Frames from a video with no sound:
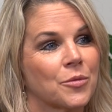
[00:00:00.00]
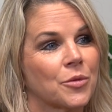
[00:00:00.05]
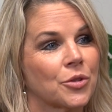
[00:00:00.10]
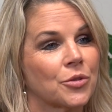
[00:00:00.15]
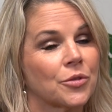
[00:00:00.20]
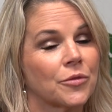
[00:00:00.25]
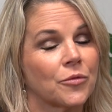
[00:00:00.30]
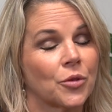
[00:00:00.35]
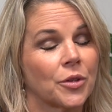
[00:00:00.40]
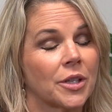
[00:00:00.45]

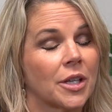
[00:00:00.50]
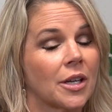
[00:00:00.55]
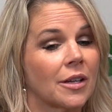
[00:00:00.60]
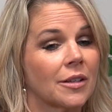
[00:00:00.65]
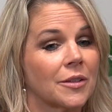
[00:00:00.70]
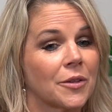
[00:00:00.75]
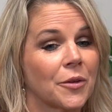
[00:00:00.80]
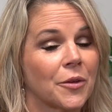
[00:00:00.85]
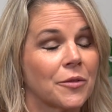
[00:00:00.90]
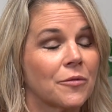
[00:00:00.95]
wonderful. Yeah,
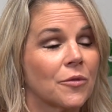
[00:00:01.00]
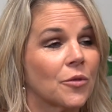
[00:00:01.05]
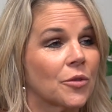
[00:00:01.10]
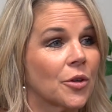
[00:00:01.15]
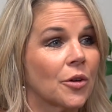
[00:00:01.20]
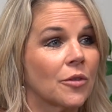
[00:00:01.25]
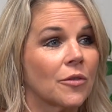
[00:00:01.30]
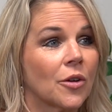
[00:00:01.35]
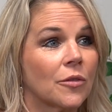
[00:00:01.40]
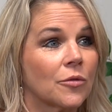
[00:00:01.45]

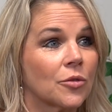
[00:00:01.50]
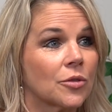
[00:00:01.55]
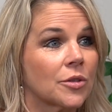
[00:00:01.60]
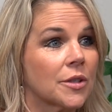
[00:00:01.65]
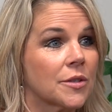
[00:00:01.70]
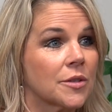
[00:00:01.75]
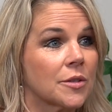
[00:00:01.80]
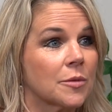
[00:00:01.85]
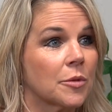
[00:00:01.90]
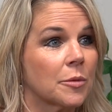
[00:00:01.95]
y'all offered
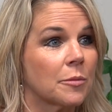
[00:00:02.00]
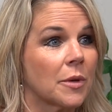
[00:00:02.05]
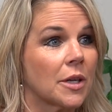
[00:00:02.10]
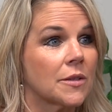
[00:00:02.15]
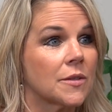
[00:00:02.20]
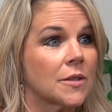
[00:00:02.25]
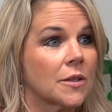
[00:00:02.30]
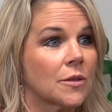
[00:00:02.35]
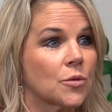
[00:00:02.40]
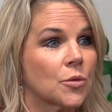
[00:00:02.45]
us some
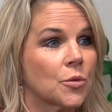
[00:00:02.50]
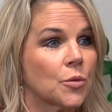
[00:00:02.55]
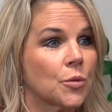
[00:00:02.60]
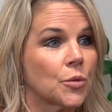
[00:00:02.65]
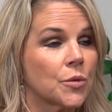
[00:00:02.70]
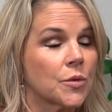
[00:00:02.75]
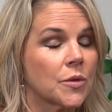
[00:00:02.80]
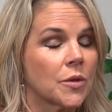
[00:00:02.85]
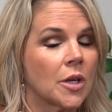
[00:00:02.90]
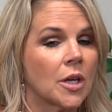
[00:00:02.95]
amazing
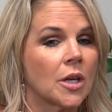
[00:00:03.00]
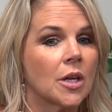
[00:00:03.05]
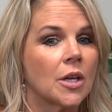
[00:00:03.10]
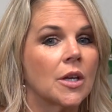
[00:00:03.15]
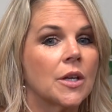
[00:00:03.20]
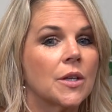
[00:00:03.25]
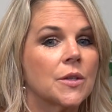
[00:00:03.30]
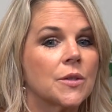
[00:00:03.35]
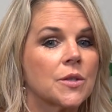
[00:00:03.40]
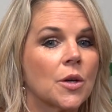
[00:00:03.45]
tools.
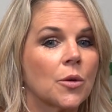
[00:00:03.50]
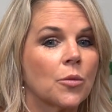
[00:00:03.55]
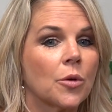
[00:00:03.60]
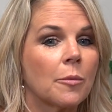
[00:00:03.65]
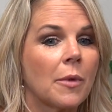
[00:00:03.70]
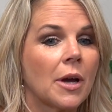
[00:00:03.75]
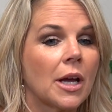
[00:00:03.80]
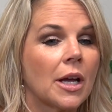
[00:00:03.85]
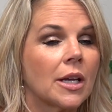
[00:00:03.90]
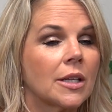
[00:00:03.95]
So when
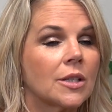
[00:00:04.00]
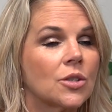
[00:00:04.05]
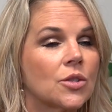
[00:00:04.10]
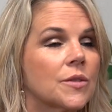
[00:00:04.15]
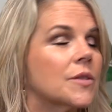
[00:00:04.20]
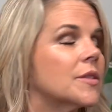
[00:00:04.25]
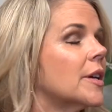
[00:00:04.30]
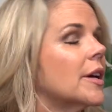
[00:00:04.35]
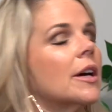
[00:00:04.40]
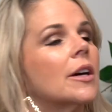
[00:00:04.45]
my
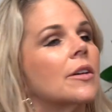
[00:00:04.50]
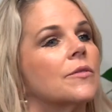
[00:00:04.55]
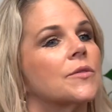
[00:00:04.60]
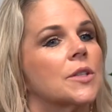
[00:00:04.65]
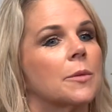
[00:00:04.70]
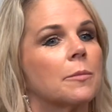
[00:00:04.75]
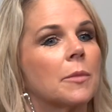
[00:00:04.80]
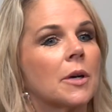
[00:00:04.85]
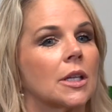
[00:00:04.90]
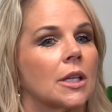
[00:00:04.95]
agents have
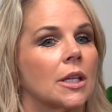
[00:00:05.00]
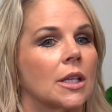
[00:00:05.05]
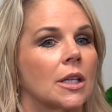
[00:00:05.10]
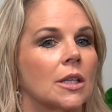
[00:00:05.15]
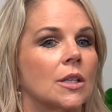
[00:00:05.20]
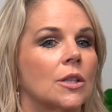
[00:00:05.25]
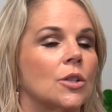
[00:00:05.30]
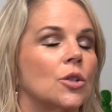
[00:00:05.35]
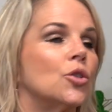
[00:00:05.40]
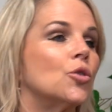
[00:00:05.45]
somebody
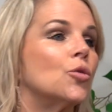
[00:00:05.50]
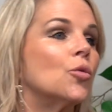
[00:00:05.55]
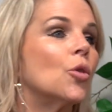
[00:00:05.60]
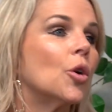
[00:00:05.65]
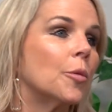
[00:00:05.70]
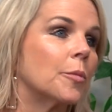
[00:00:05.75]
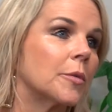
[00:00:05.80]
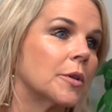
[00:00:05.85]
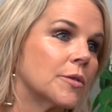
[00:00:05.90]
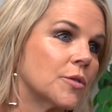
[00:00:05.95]
in new
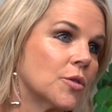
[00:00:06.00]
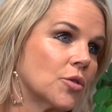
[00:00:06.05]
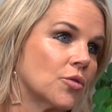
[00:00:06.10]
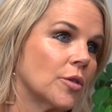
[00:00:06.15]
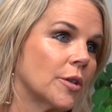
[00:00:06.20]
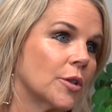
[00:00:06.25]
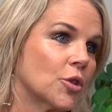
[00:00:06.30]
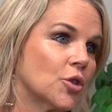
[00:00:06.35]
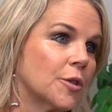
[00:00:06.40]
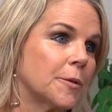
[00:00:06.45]
home
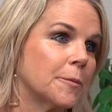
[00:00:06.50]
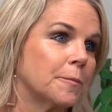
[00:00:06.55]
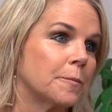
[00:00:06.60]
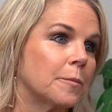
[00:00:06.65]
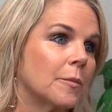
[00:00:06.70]
construction,